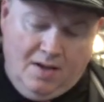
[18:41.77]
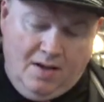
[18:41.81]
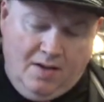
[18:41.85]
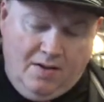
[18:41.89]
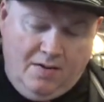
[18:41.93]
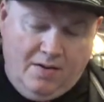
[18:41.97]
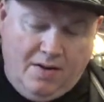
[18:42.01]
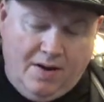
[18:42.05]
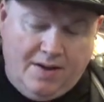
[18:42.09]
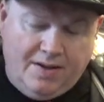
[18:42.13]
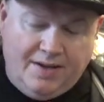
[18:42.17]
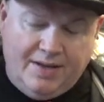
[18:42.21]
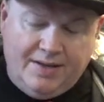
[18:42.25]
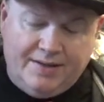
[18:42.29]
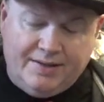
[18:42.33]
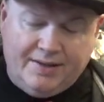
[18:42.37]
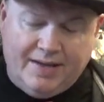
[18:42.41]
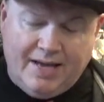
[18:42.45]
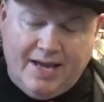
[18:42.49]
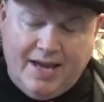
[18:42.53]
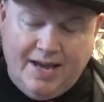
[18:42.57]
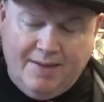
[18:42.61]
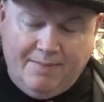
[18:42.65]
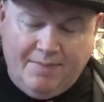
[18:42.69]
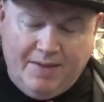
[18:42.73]
Right, this
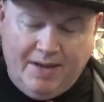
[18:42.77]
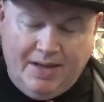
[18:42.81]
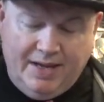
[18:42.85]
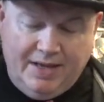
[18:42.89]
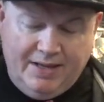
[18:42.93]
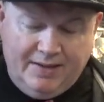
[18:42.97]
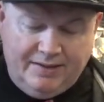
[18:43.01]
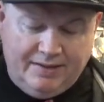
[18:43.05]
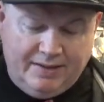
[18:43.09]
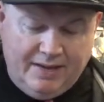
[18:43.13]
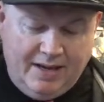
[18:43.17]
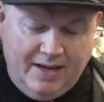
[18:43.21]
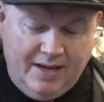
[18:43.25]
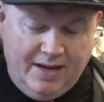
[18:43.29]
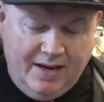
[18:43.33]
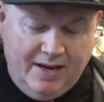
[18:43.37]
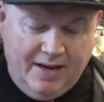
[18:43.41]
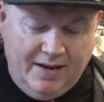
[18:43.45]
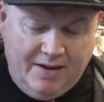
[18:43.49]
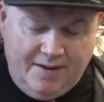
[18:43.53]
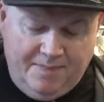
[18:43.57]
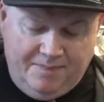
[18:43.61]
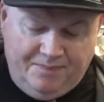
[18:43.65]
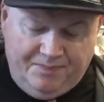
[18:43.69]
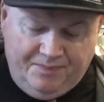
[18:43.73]
game is
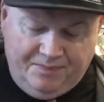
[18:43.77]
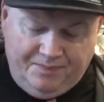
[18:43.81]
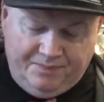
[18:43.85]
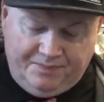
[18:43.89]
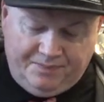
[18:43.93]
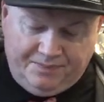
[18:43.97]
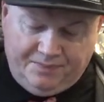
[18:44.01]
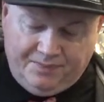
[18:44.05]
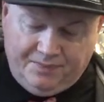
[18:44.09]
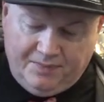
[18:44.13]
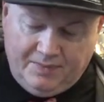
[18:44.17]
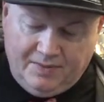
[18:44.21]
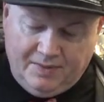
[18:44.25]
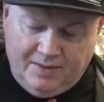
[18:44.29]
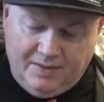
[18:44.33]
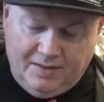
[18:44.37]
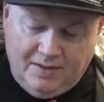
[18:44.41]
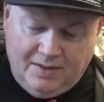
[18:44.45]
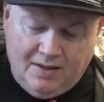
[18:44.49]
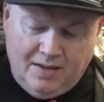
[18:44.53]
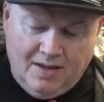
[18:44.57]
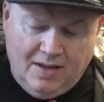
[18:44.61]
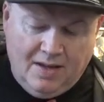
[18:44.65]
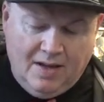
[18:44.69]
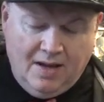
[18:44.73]
a
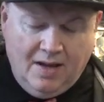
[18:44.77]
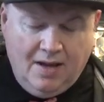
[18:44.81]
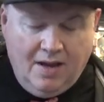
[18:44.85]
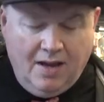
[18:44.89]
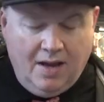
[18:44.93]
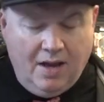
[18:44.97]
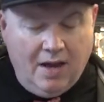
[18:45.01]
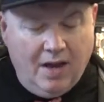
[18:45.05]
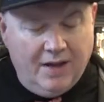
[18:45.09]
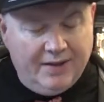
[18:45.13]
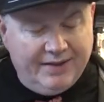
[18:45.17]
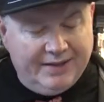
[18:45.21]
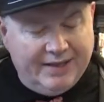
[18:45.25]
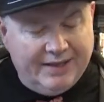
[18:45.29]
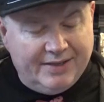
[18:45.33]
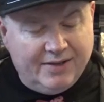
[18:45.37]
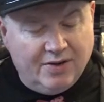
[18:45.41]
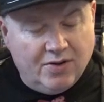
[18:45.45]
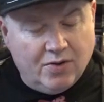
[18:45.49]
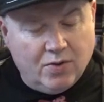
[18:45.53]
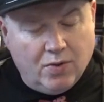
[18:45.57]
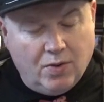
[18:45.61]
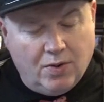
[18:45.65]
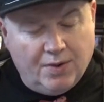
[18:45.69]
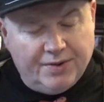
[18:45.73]

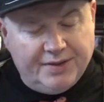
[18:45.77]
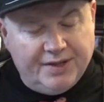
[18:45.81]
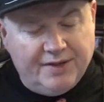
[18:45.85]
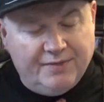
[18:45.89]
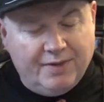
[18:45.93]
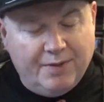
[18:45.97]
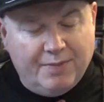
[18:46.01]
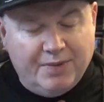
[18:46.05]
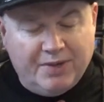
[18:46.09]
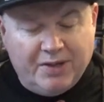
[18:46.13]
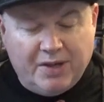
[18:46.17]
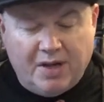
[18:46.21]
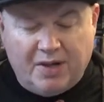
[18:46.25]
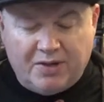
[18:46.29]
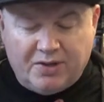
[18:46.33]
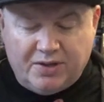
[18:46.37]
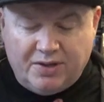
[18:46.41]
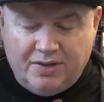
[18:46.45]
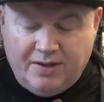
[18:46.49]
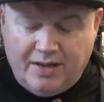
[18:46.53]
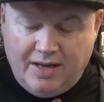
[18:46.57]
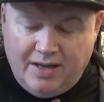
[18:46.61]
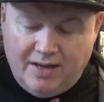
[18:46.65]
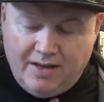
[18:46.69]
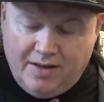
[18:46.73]
decent quality
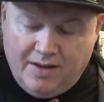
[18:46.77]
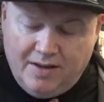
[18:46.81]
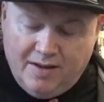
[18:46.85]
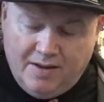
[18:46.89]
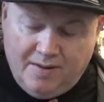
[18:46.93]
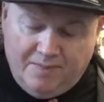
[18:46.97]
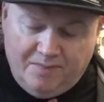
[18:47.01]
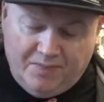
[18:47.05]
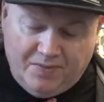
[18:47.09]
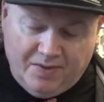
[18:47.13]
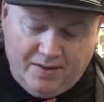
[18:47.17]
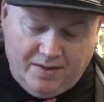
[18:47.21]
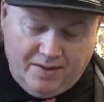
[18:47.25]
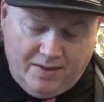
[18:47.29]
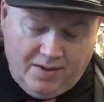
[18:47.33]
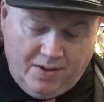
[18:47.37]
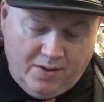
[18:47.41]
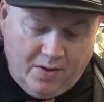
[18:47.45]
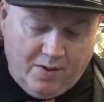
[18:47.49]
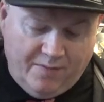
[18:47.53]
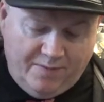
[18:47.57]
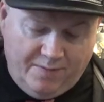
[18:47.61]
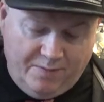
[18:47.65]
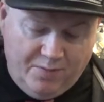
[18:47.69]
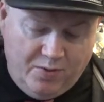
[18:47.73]
reproduction that I
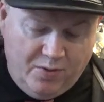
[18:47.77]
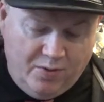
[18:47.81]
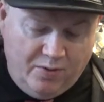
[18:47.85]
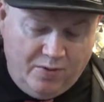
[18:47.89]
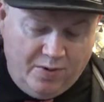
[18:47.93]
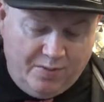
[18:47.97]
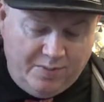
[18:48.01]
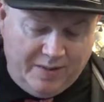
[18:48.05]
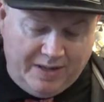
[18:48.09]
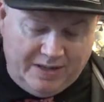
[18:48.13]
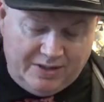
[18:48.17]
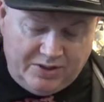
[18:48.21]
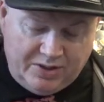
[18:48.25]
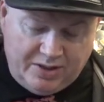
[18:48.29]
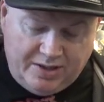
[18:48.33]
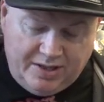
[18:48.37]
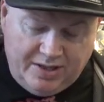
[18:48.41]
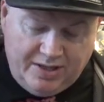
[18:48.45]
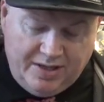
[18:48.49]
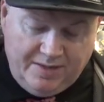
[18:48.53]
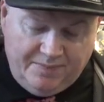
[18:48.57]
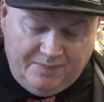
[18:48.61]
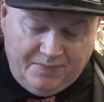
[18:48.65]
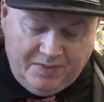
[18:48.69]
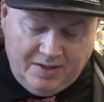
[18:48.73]
got from Europe
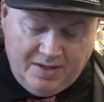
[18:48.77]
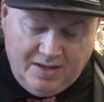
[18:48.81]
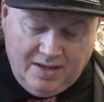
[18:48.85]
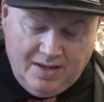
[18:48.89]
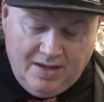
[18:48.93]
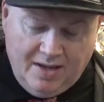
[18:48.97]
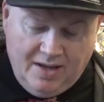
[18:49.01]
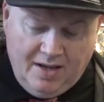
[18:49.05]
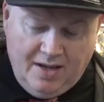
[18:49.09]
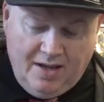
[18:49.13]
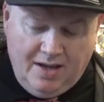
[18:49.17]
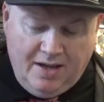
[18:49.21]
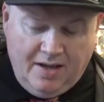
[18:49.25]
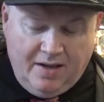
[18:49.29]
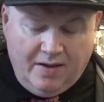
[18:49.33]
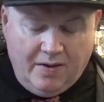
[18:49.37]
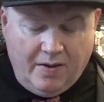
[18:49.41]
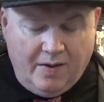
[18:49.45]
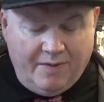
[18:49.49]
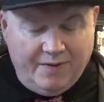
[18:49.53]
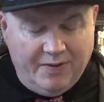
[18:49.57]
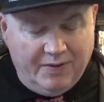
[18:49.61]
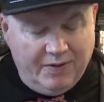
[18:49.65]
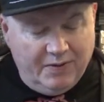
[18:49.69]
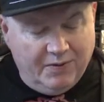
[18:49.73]
actually.
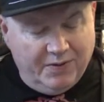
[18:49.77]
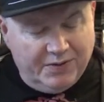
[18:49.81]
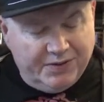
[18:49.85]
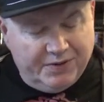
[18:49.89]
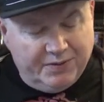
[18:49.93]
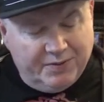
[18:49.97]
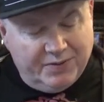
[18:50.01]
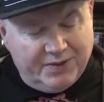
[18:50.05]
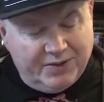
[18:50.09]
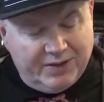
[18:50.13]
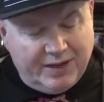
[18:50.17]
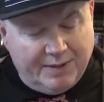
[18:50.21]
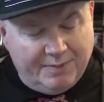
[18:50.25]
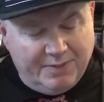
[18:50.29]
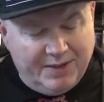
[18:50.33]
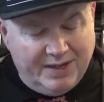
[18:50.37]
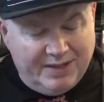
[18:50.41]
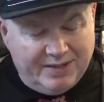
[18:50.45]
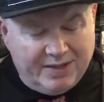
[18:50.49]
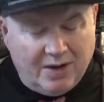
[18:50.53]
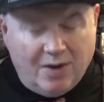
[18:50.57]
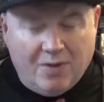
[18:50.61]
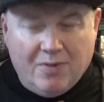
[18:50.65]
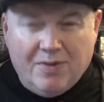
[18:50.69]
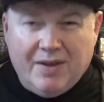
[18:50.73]
I think the original was
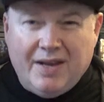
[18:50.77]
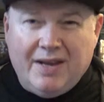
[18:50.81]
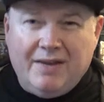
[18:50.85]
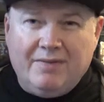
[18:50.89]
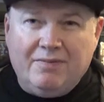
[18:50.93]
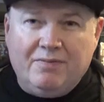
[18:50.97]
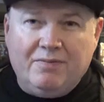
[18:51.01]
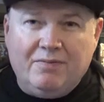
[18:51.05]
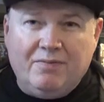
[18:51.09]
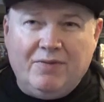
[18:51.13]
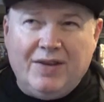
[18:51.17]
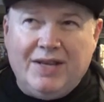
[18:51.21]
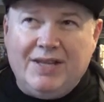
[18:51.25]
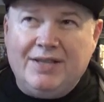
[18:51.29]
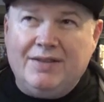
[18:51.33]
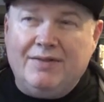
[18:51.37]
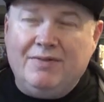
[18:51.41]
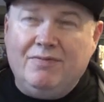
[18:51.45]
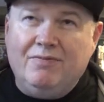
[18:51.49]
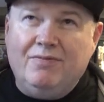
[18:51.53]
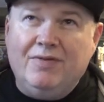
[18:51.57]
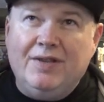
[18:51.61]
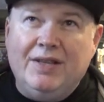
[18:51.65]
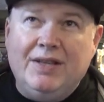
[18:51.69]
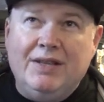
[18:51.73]
Japanese only, released
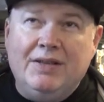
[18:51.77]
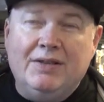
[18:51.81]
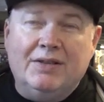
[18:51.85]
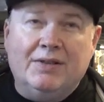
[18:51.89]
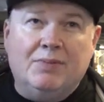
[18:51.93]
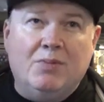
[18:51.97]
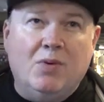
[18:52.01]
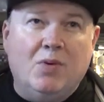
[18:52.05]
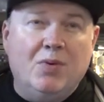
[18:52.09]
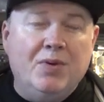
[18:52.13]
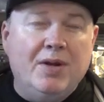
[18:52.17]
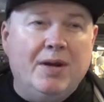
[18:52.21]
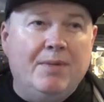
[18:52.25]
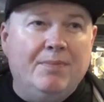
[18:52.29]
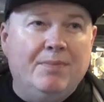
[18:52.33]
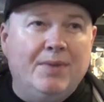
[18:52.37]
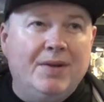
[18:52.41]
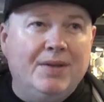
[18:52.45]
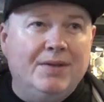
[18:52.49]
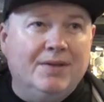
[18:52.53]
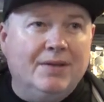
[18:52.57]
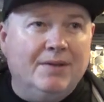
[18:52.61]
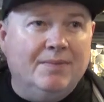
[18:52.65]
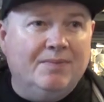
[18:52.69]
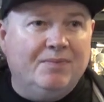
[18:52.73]
in really small
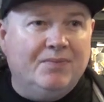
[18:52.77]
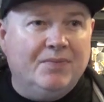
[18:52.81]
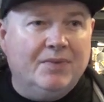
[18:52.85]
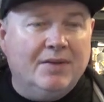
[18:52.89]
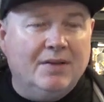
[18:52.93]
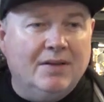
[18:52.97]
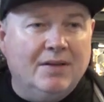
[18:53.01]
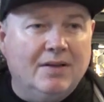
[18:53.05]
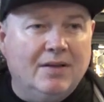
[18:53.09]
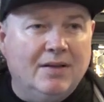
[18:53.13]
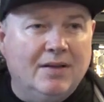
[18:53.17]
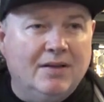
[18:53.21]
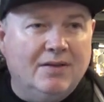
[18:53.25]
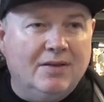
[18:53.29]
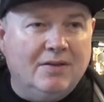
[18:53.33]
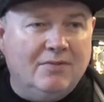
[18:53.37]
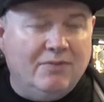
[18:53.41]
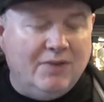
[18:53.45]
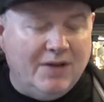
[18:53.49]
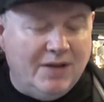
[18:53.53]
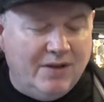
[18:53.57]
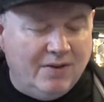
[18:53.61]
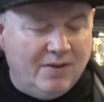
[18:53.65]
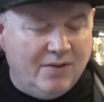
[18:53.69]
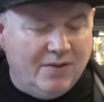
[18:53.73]
numbers. It's a
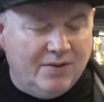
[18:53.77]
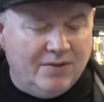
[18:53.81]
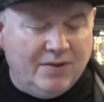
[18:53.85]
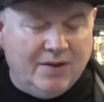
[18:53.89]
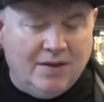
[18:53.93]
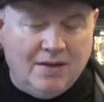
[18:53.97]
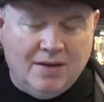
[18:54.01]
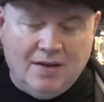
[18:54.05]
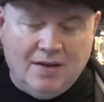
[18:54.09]
really good